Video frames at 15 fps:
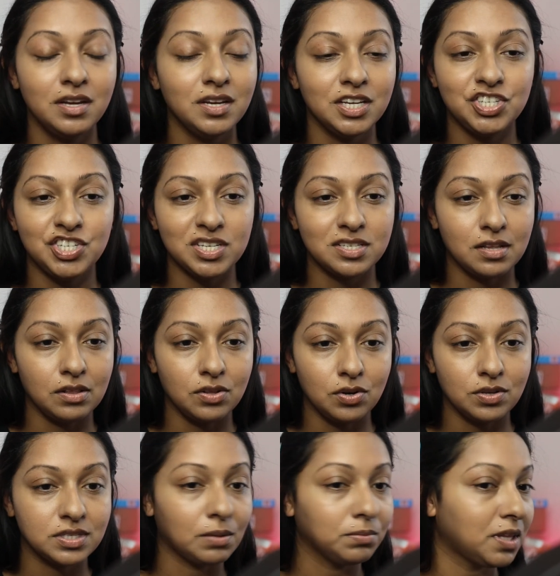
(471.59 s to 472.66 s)
It's just a little
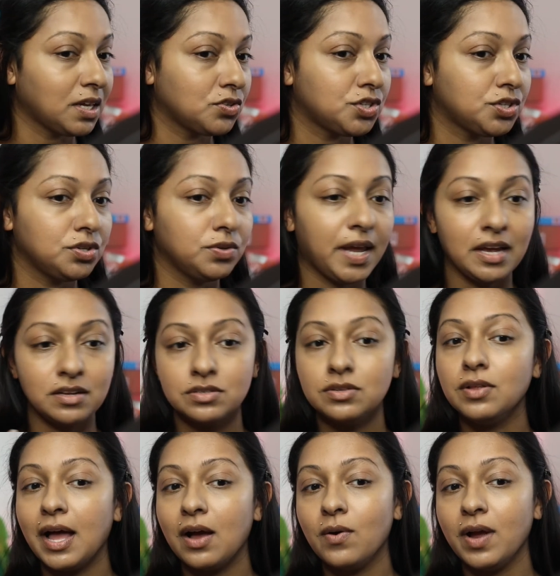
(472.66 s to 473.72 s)
something to
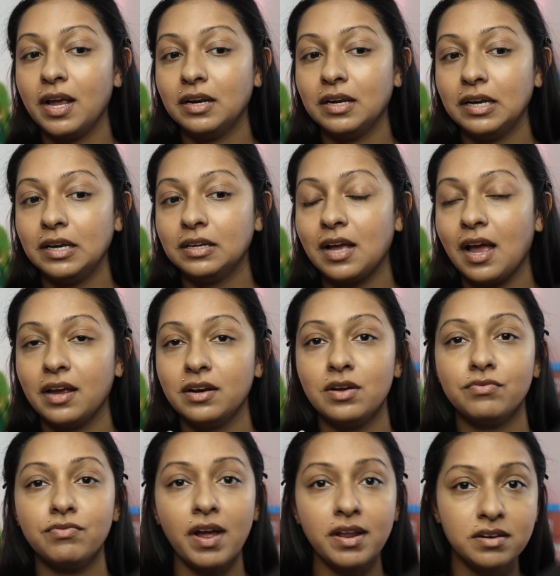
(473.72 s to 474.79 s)
cancel out any kind
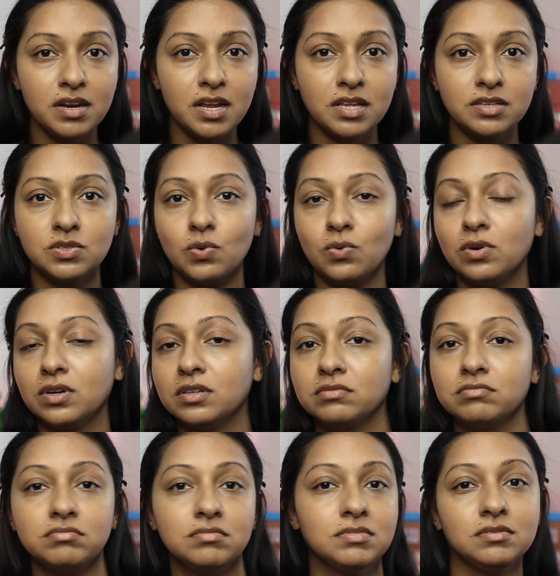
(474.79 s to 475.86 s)
of redness or
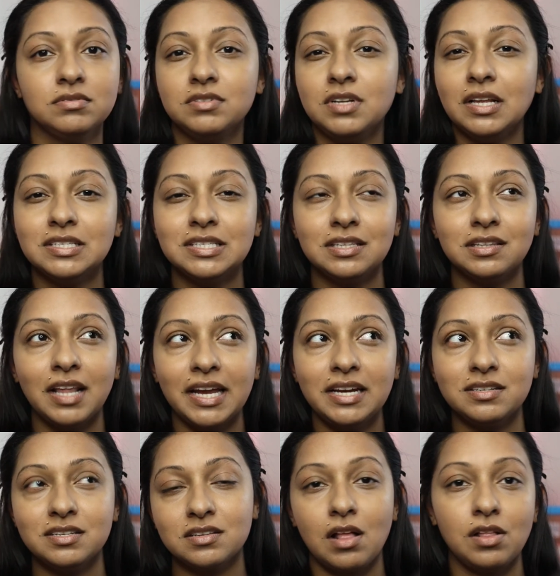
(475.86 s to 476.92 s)
a slight
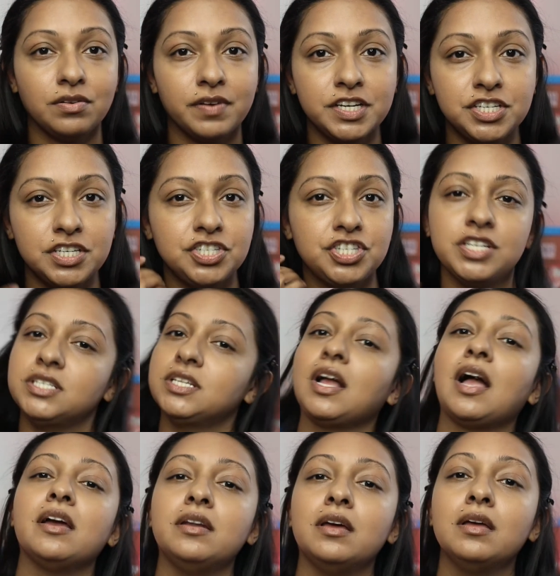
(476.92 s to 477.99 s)
discoloration, just to
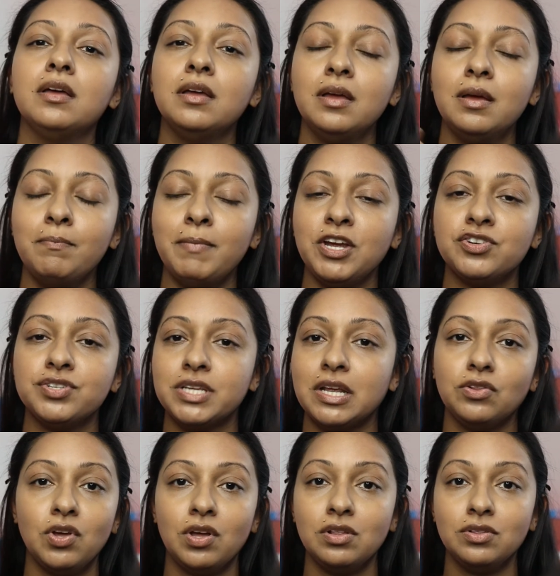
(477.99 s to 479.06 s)
kind of make your
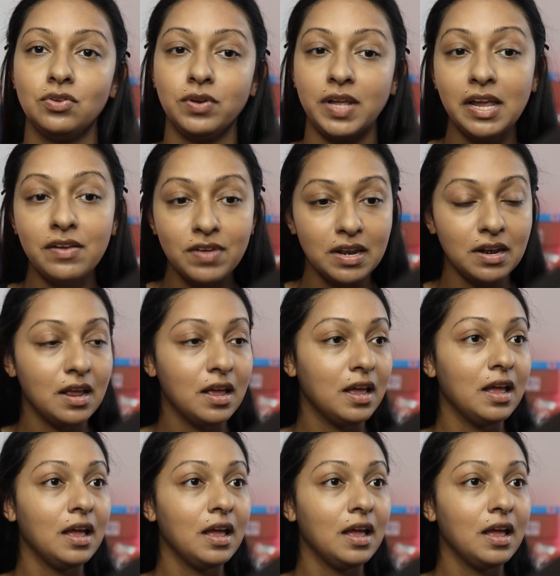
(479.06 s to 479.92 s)
skin look a little even.